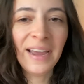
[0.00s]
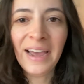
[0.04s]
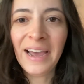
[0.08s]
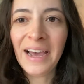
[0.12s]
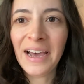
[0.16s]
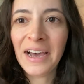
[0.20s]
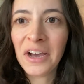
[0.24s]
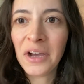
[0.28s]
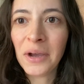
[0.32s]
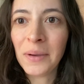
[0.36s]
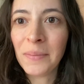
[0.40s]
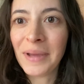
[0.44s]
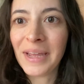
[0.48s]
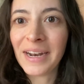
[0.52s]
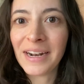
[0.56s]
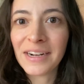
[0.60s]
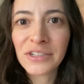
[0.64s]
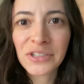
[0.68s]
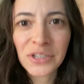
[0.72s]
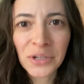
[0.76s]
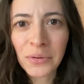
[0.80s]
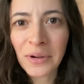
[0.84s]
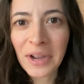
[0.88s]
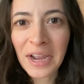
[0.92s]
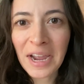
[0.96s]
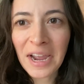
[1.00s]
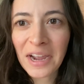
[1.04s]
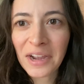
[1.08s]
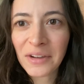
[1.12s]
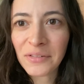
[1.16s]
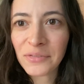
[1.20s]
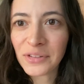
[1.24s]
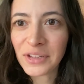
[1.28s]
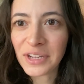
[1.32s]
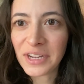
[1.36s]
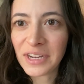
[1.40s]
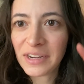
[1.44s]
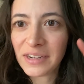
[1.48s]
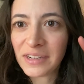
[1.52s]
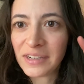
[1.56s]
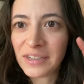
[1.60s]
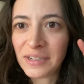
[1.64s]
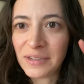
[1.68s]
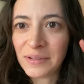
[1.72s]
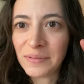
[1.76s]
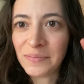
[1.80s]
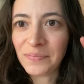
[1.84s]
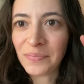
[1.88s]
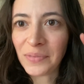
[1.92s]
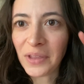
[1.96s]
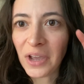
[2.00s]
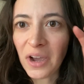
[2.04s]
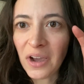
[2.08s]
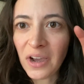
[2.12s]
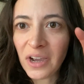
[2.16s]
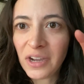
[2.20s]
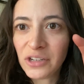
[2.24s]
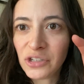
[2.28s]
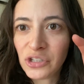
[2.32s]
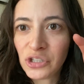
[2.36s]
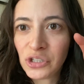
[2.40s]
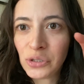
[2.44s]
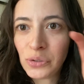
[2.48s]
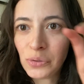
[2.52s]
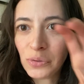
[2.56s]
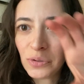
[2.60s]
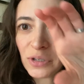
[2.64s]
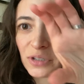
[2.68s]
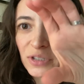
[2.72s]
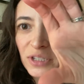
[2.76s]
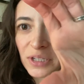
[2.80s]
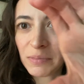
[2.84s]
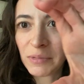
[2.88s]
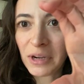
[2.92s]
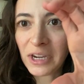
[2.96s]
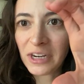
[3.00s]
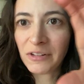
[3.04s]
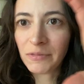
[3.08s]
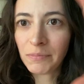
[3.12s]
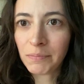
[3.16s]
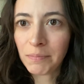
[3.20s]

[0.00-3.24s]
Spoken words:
And I don't have like a hot shoe or some kind of